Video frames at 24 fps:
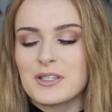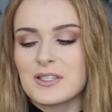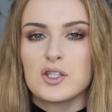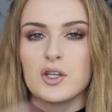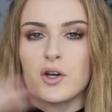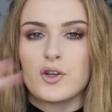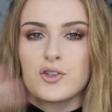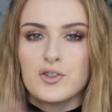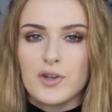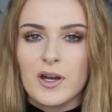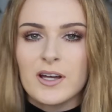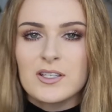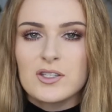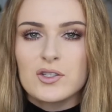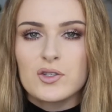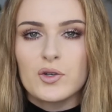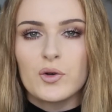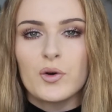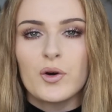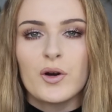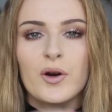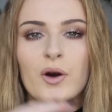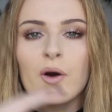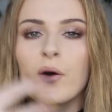So
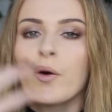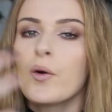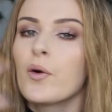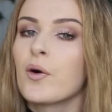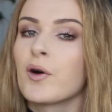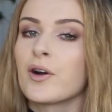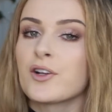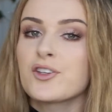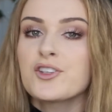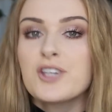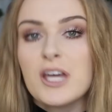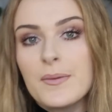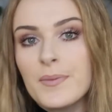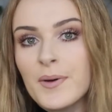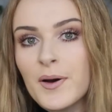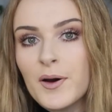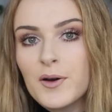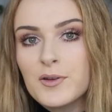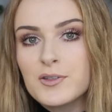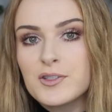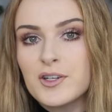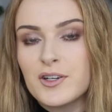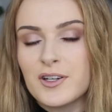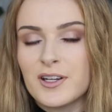drugstore or cheaper
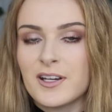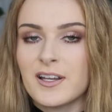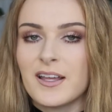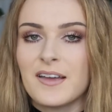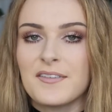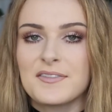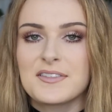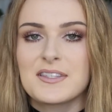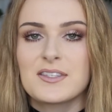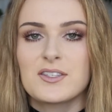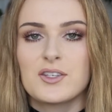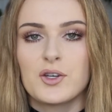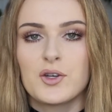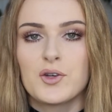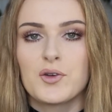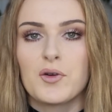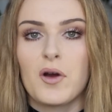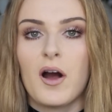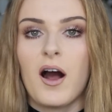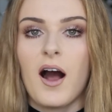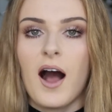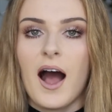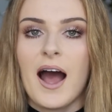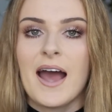alternatives
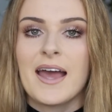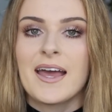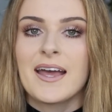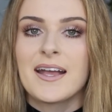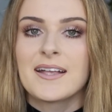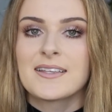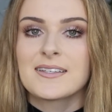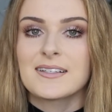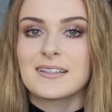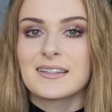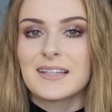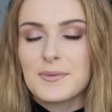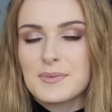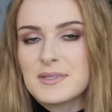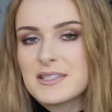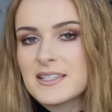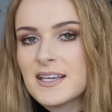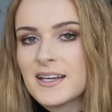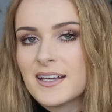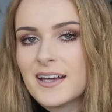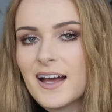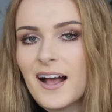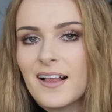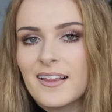to high-end
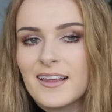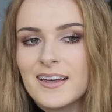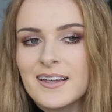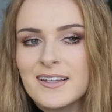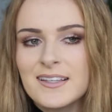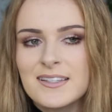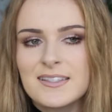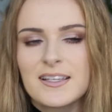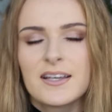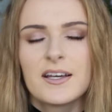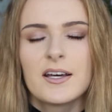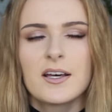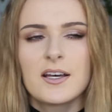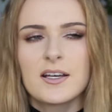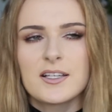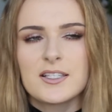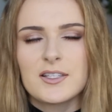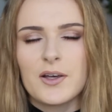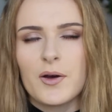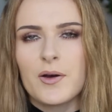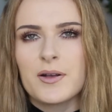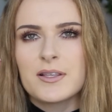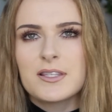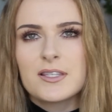lipstick colours.
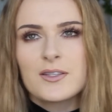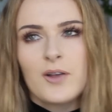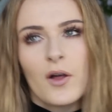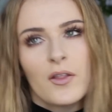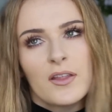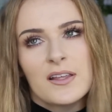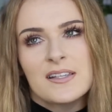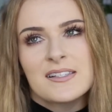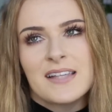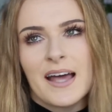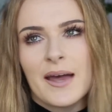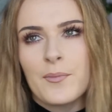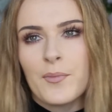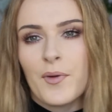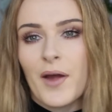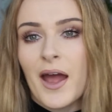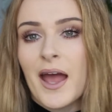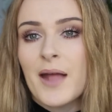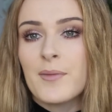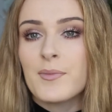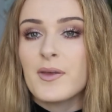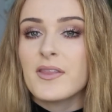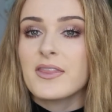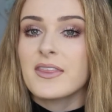So it's not the same
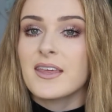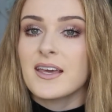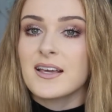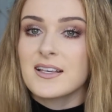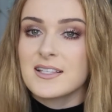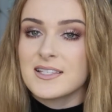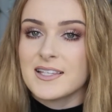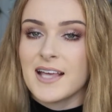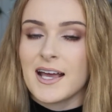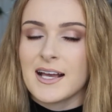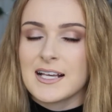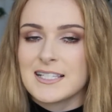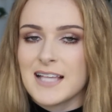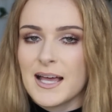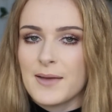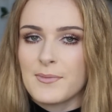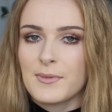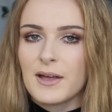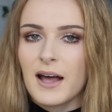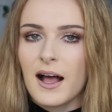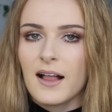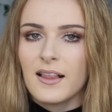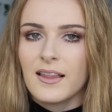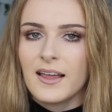brand but the exact
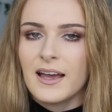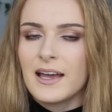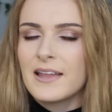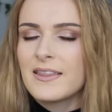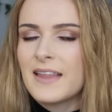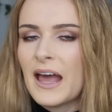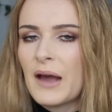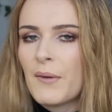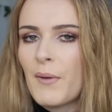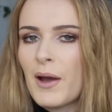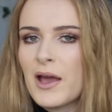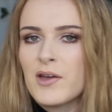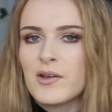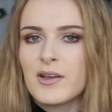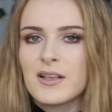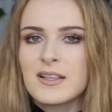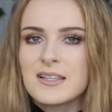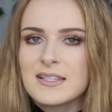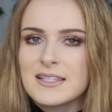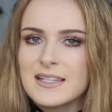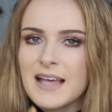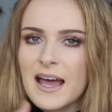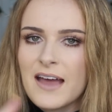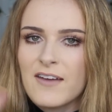same colour and that way you
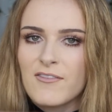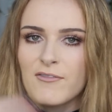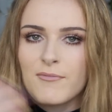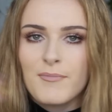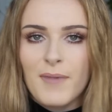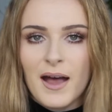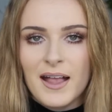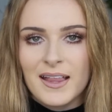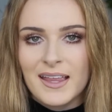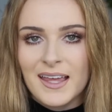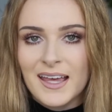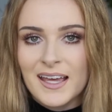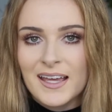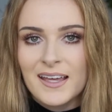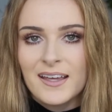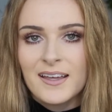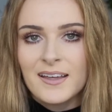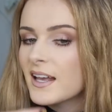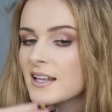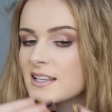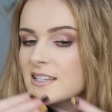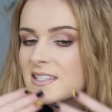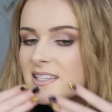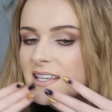can save money.
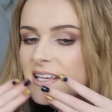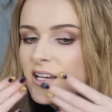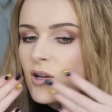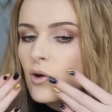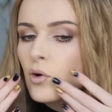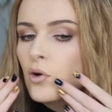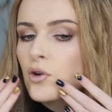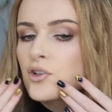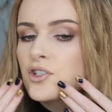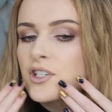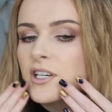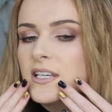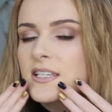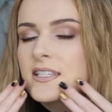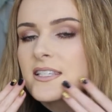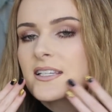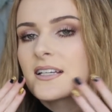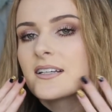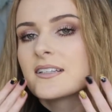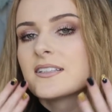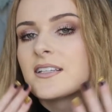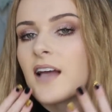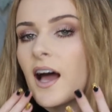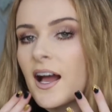Hence the
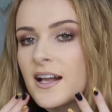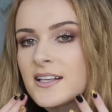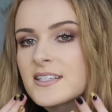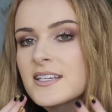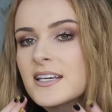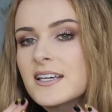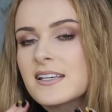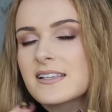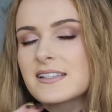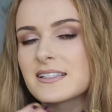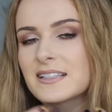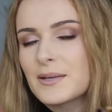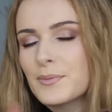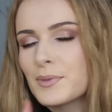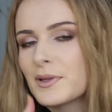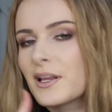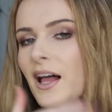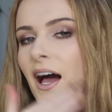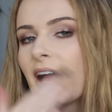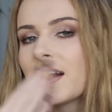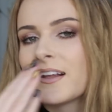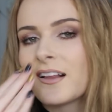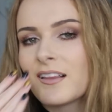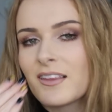gorgeous 90s lip
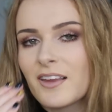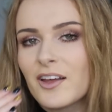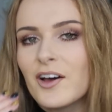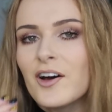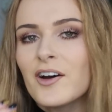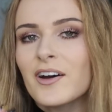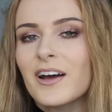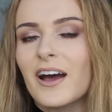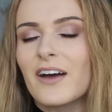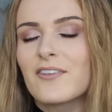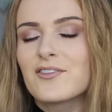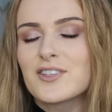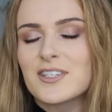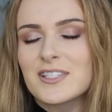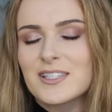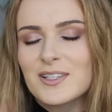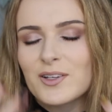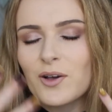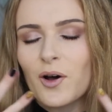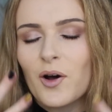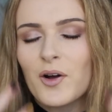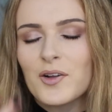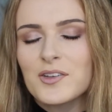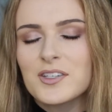liner look. I've
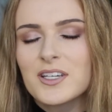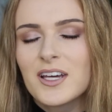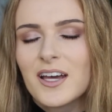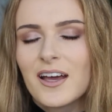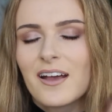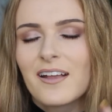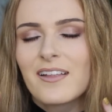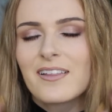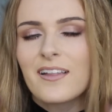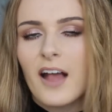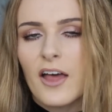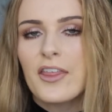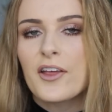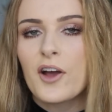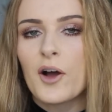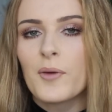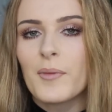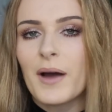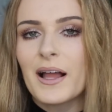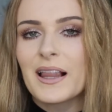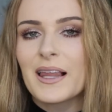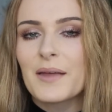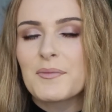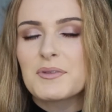just got nothing
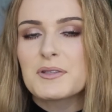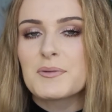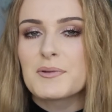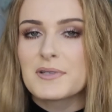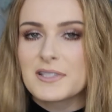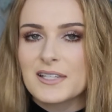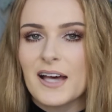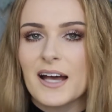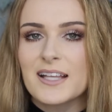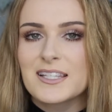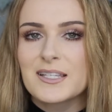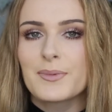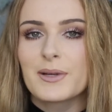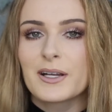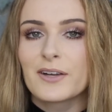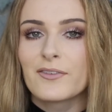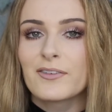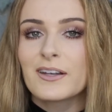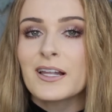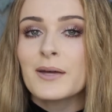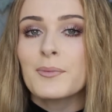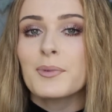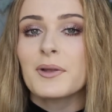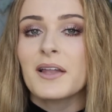on my lips besides a bit
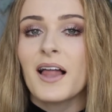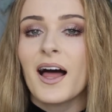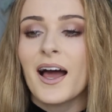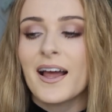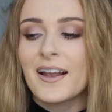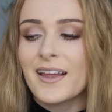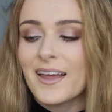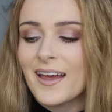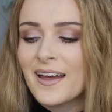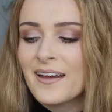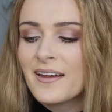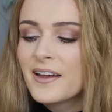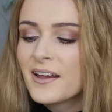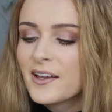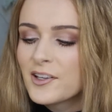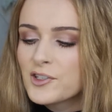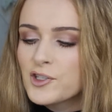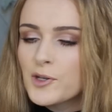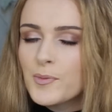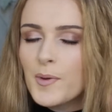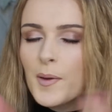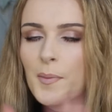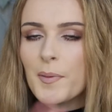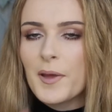of lip liner
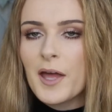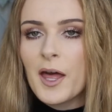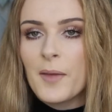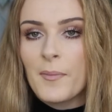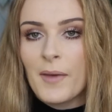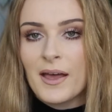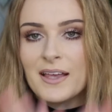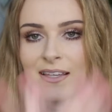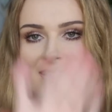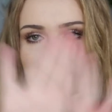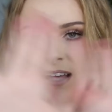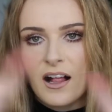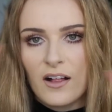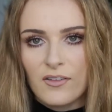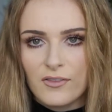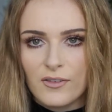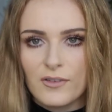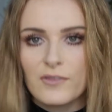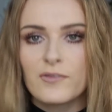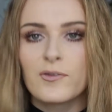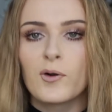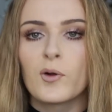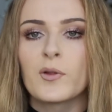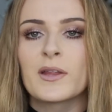to prepare
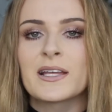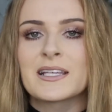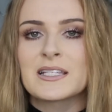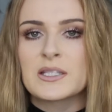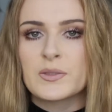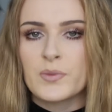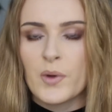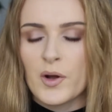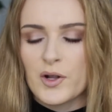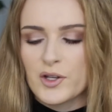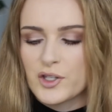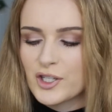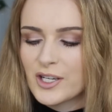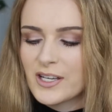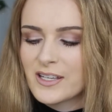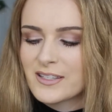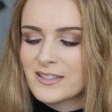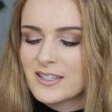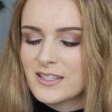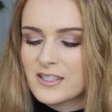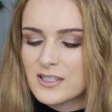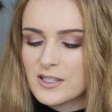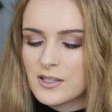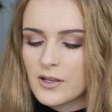myself for these
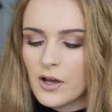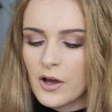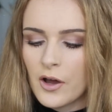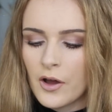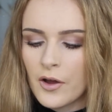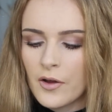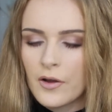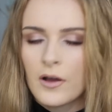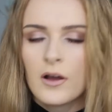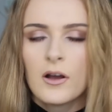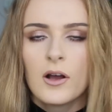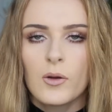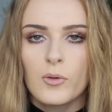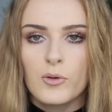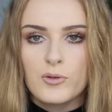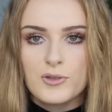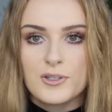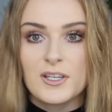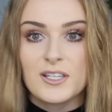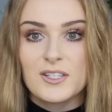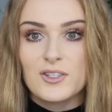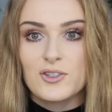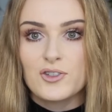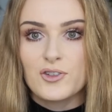swatches. So
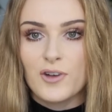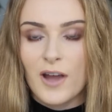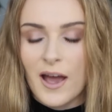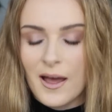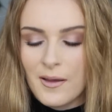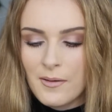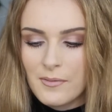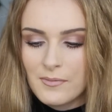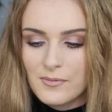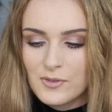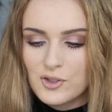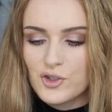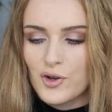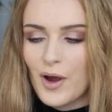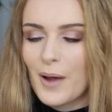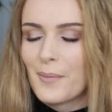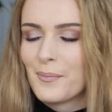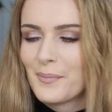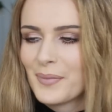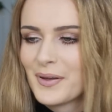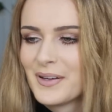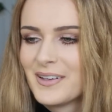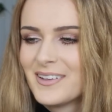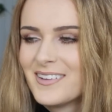we'll just drum,
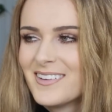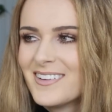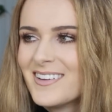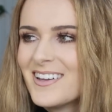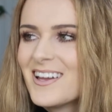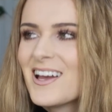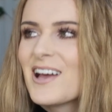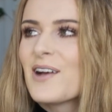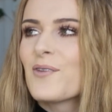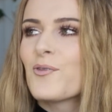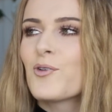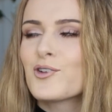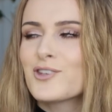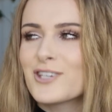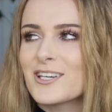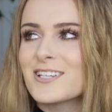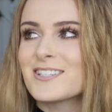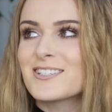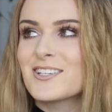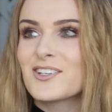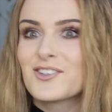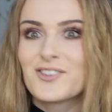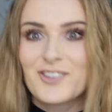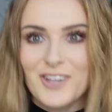drum, we'll
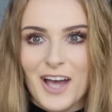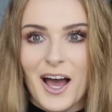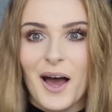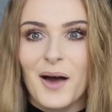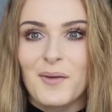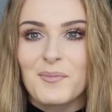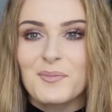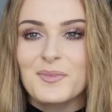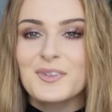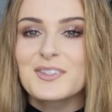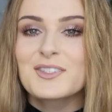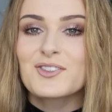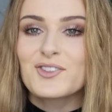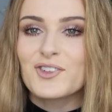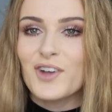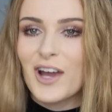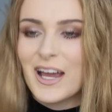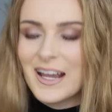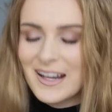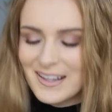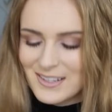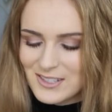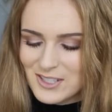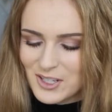just jump
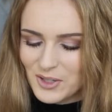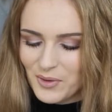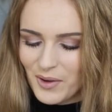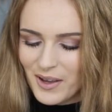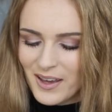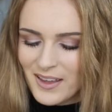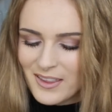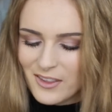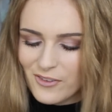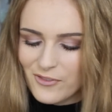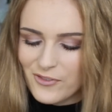straight into it.